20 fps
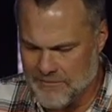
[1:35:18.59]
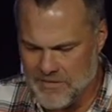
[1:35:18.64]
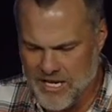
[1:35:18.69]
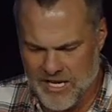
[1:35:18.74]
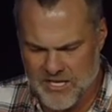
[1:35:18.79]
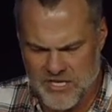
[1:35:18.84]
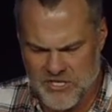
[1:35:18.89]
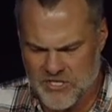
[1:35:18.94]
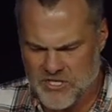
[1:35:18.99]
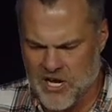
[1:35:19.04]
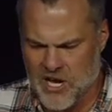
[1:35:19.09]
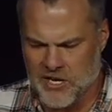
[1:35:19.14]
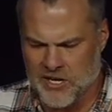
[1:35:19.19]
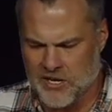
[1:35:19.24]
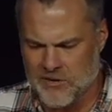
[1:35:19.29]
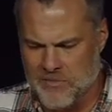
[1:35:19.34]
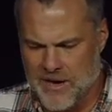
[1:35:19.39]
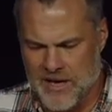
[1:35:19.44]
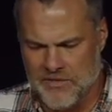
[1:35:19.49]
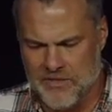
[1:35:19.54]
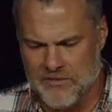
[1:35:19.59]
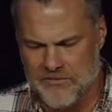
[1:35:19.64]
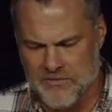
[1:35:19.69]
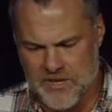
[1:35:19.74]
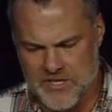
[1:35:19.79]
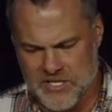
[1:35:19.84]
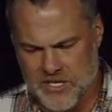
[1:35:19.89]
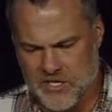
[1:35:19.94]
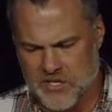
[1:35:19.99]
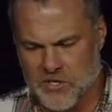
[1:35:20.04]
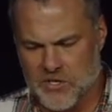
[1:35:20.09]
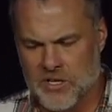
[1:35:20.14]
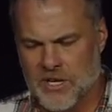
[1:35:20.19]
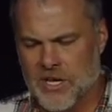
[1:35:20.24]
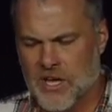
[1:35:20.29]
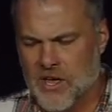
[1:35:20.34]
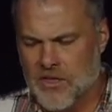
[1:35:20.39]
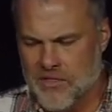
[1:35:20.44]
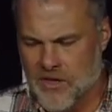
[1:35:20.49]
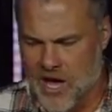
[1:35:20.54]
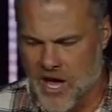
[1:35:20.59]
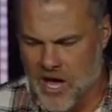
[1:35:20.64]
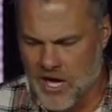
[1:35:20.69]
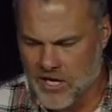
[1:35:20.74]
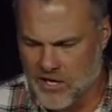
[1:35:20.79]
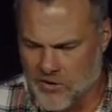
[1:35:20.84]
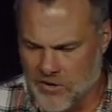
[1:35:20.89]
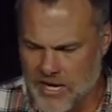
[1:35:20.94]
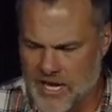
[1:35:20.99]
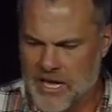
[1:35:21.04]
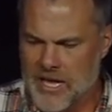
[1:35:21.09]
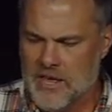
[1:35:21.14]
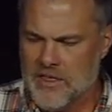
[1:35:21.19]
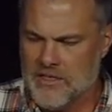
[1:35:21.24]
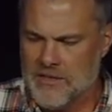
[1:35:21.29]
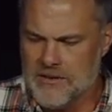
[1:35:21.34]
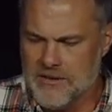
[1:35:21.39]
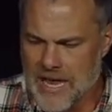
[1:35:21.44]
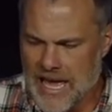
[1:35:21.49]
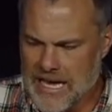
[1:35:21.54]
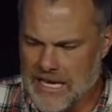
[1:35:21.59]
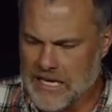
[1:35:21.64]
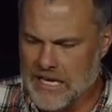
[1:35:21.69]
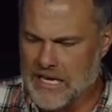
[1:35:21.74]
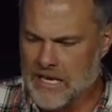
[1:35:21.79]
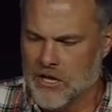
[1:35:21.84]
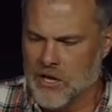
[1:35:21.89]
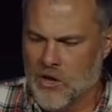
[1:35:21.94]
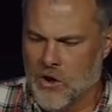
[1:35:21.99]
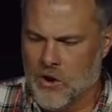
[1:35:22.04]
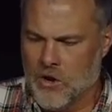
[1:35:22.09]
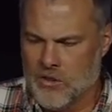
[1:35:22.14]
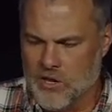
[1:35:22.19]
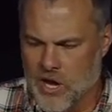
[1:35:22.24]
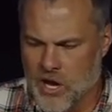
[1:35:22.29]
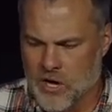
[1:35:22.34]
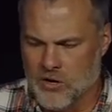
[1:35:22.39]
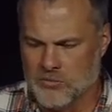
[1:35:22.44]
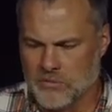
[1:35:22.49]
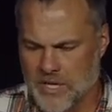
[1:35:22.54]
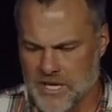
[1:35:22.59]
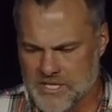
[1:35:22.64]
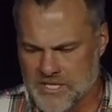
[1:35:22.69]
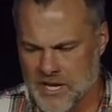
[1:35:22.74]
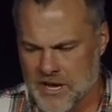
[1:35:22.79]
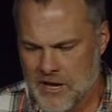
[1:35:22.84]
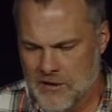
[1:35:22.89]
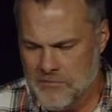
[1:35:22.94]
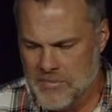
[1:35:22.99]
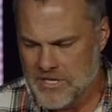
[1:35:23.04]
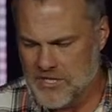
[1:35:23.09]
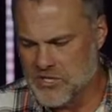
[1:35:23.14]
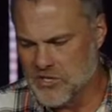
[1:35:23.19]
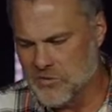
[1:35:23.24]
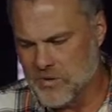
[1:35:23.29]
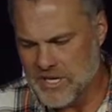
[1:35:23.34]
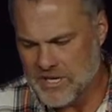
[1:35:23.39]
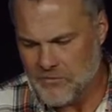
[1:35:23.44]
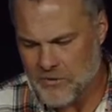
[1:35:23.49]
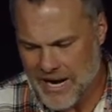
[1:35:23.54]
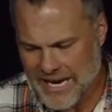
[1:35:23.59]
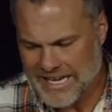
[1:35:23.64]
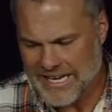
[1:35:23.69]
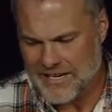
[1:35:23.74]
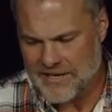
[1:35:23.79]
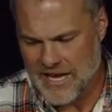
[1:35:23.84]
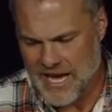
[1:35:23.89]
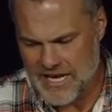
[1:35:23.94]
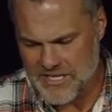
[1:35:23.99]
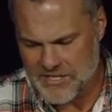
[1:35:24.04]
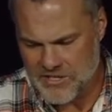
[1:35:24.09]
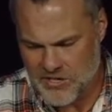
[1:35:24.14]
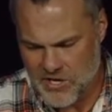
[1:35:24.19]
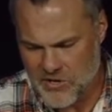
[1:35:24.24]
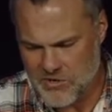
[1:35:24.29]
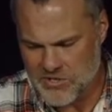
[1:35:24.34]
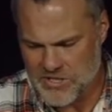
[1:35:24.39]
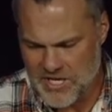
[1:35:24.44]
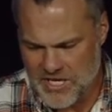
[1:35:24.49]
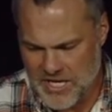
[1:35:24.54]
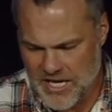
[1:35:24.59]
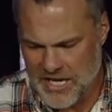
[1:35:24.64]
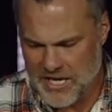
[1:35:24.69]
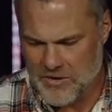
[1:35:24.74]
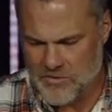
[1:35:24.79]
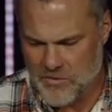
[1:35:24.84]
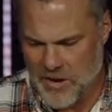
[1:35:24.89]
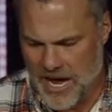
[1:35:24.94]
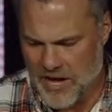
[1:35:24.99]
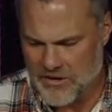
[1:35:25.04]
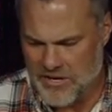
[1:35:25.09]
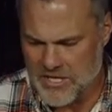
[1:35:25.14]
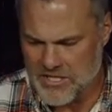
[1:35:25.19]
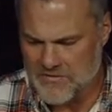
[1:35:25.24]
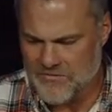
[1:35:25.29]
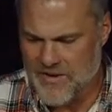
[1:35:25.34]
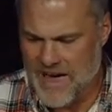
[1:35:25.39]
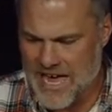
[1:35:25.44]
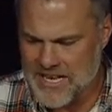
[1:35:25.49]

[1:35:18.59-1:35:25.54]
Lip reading: I'm not just talking about the physical, the hungry, the naked, or the homeless, but do we recognize those in need around us?